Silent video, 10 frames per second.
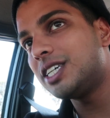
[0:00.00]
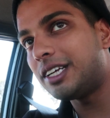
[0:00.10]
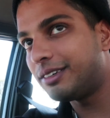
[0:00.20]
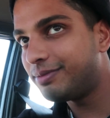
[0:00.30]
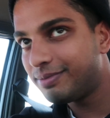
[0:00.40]

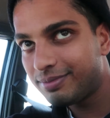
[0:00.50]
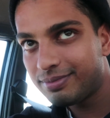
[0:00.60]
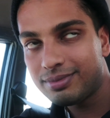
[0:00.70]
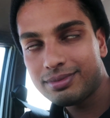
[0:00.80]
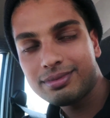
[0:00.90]
shit.
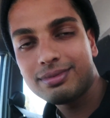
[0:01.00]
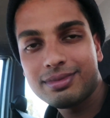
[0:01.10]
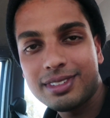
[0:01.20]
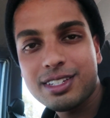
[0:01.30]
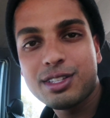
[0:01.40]

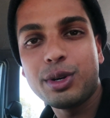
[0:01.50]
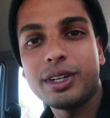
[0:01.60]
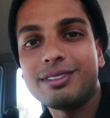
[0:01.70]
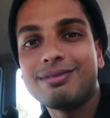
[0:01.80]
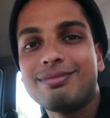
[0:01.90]
Let's
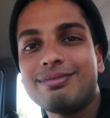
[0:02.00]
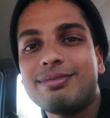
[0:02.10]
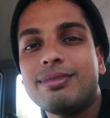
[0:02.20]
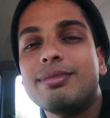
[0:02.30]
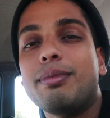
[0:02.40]
do it.
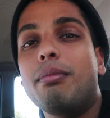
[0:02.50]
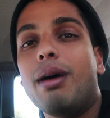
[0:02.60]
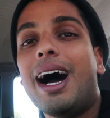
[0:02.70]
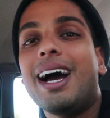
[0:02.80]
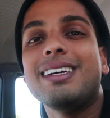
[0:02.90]

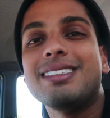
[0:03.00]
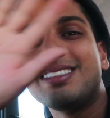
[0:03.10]
Bye.